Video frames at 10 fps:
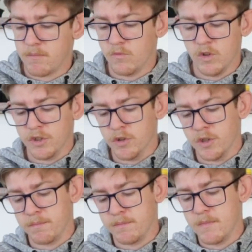really
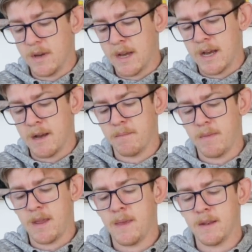good, and
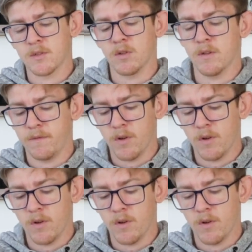then it's got a